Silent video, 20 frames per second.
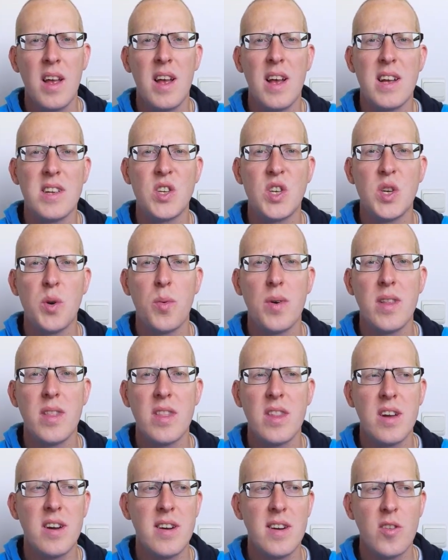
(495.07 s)
and she
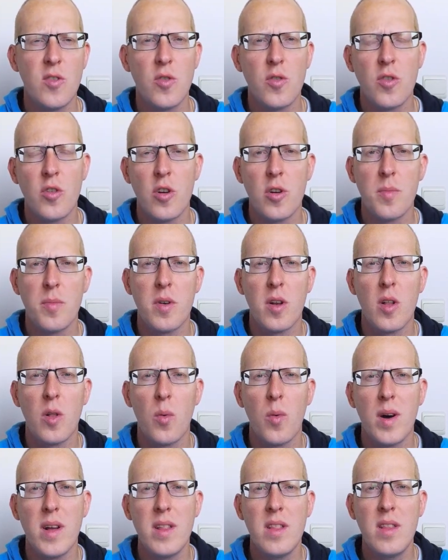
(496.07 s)
went there to Terminal
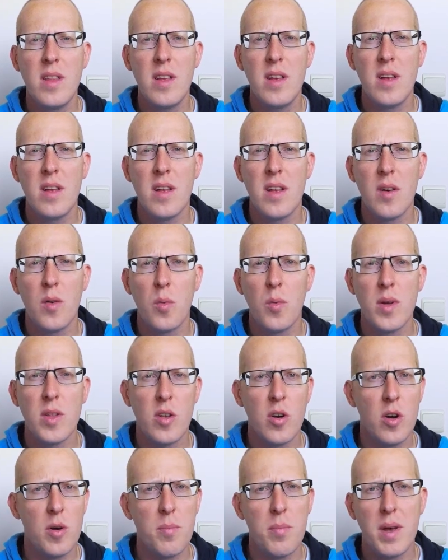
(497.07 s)
1 with
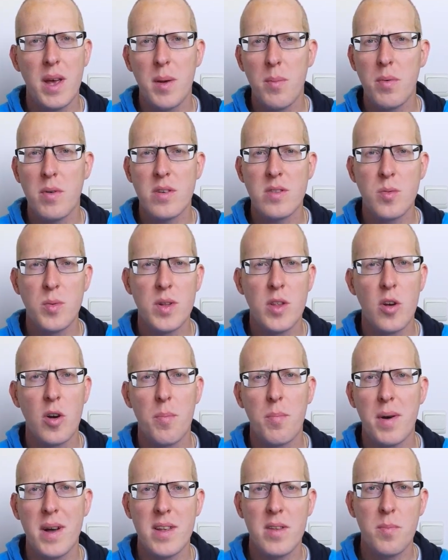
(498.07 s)
her papers, with her
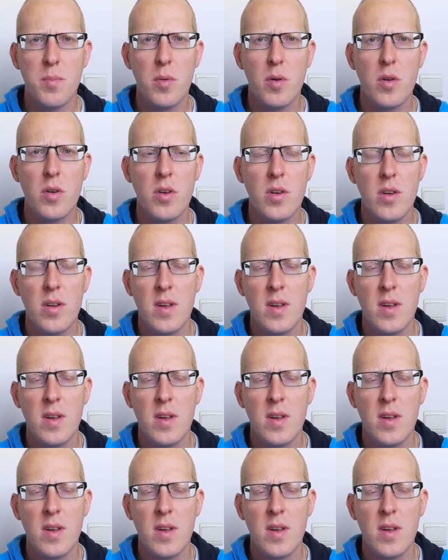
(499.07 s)
passport.